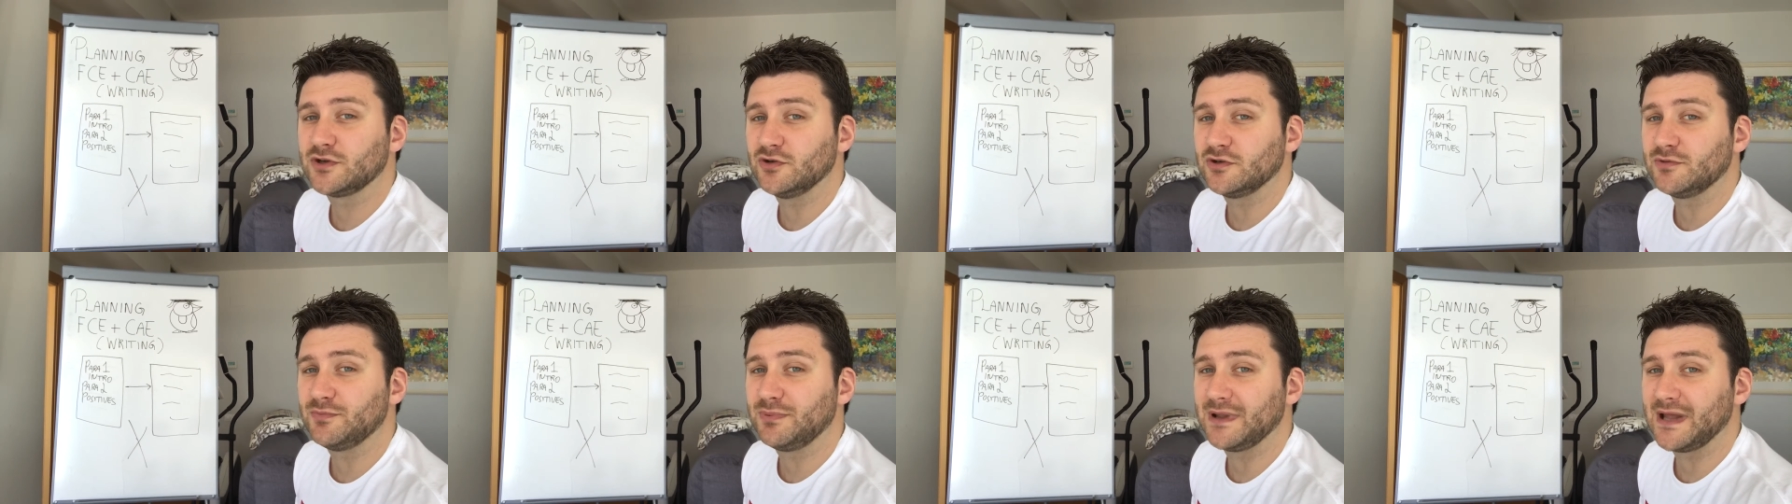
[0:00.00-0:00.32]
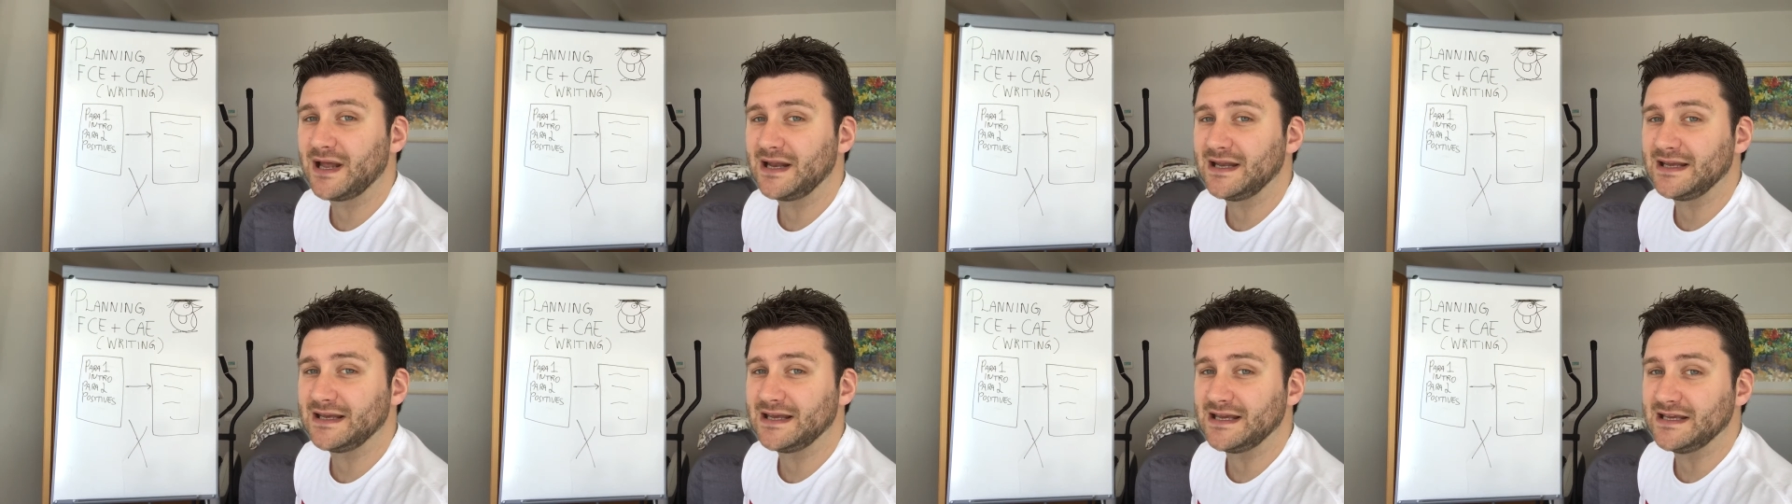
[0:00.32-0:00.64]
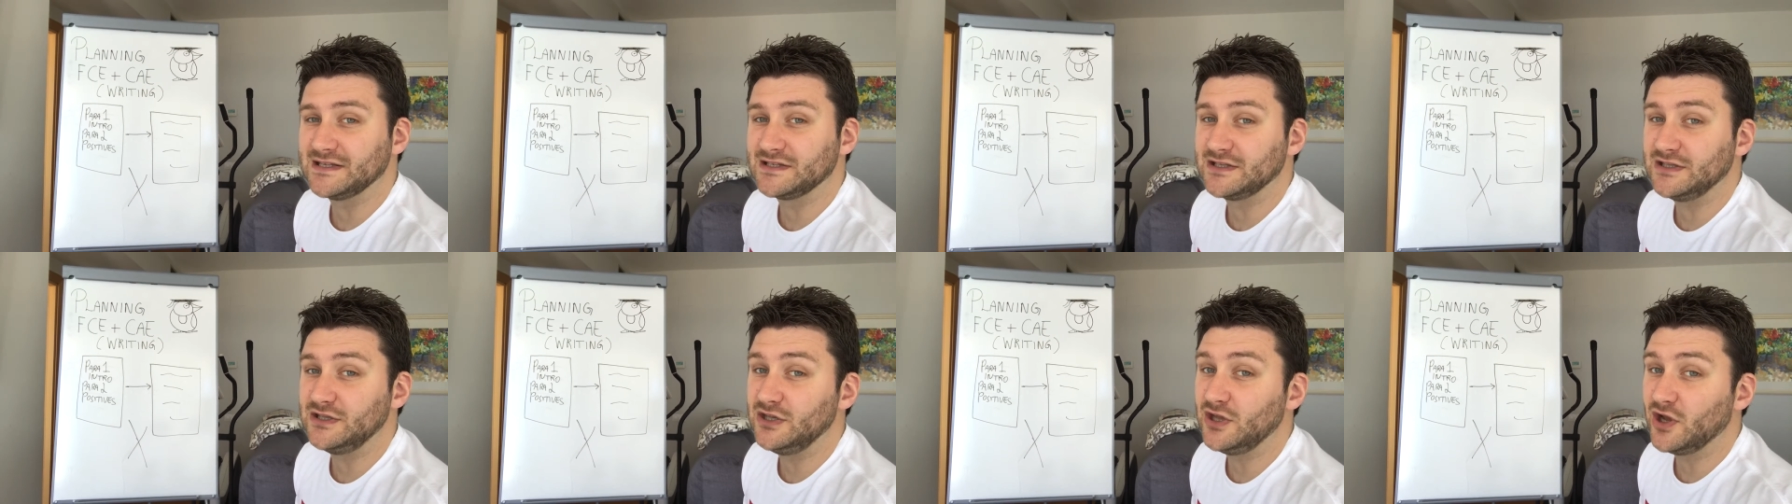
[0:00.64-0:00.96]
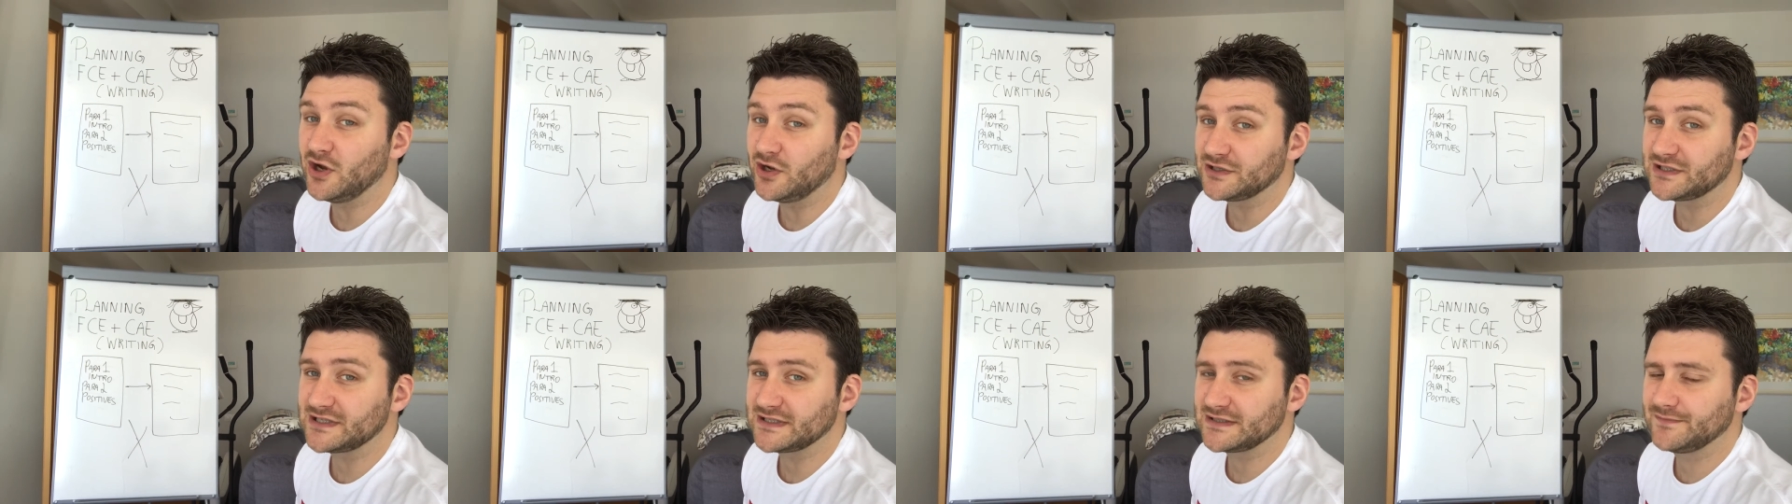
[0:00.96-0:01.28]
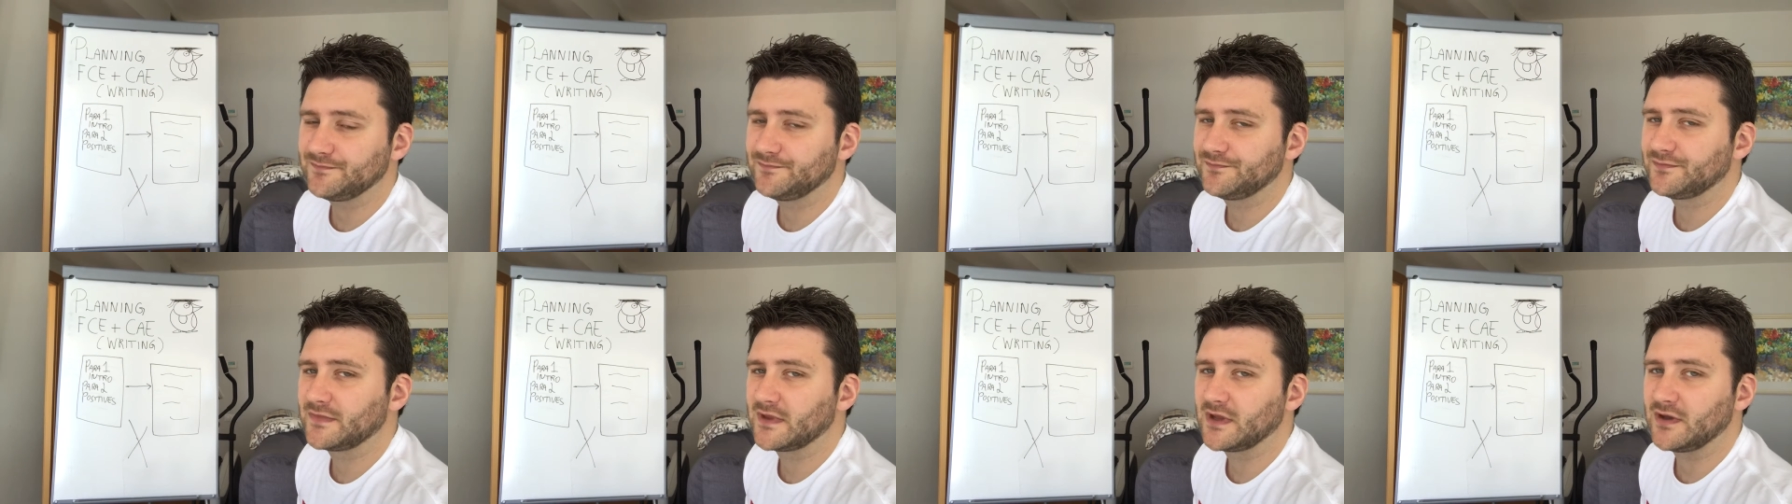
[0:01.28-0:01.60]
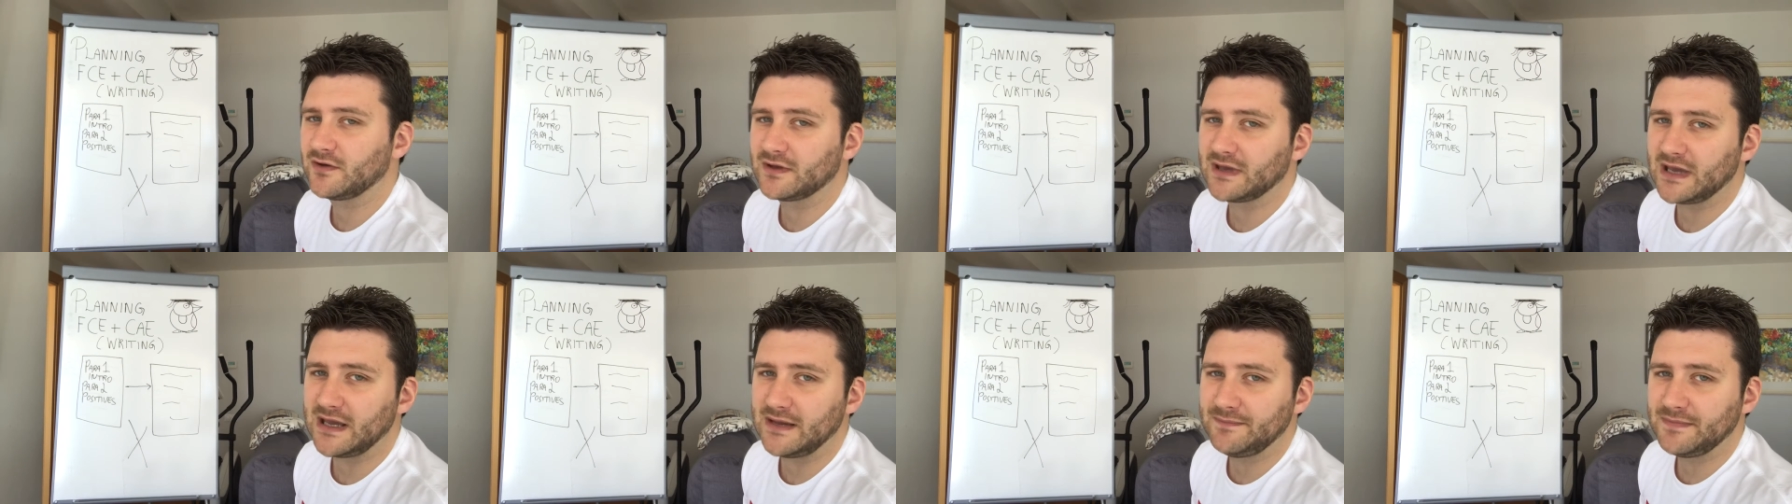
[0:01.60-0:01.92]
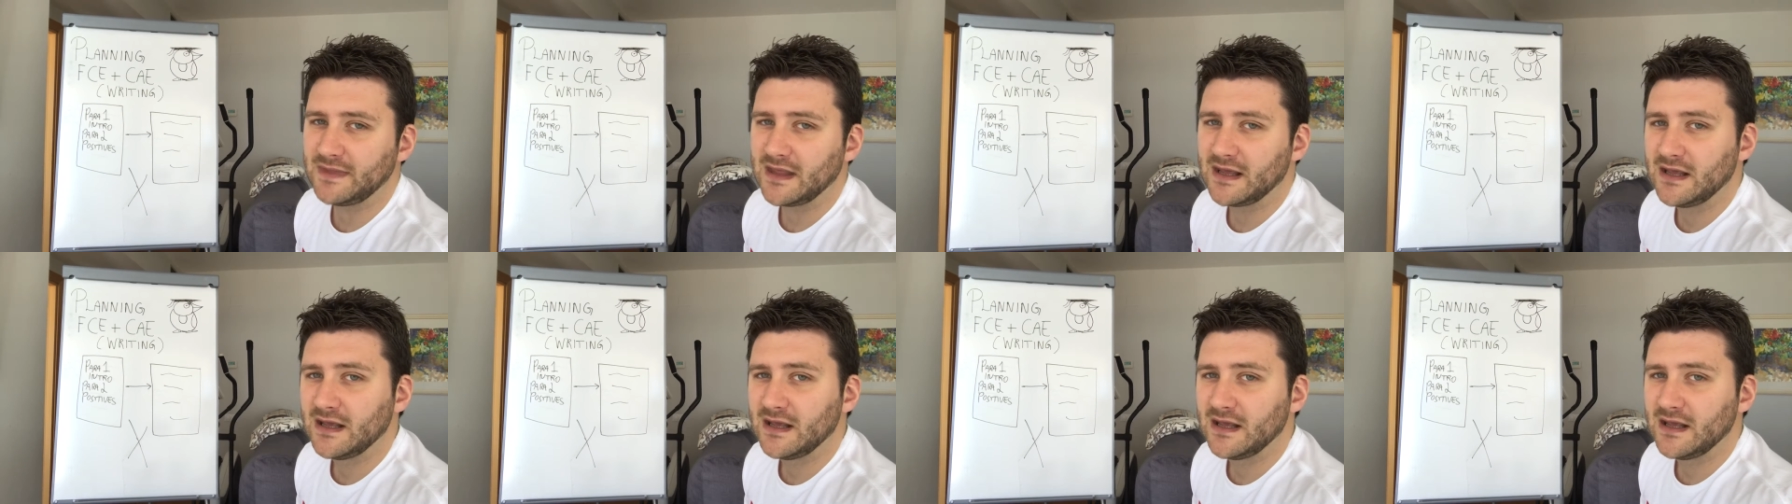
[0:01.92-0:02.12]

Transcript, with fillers: good planning is not. Okay.